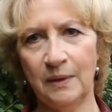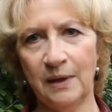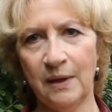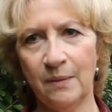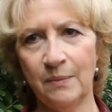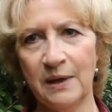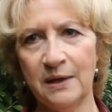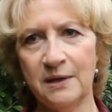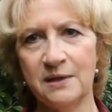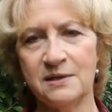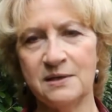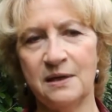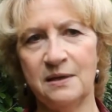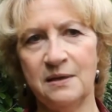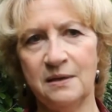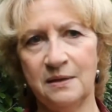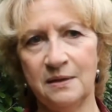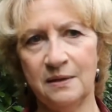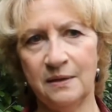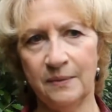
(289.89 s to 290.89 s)
Labex,
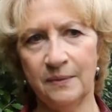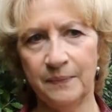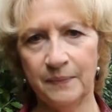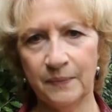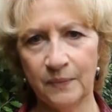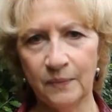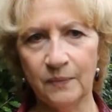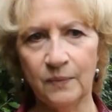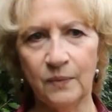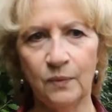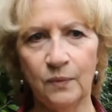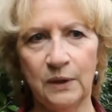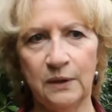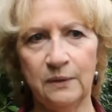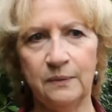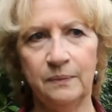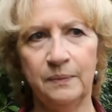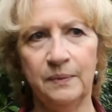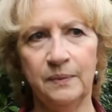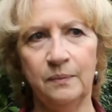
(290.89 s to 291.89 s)
and well,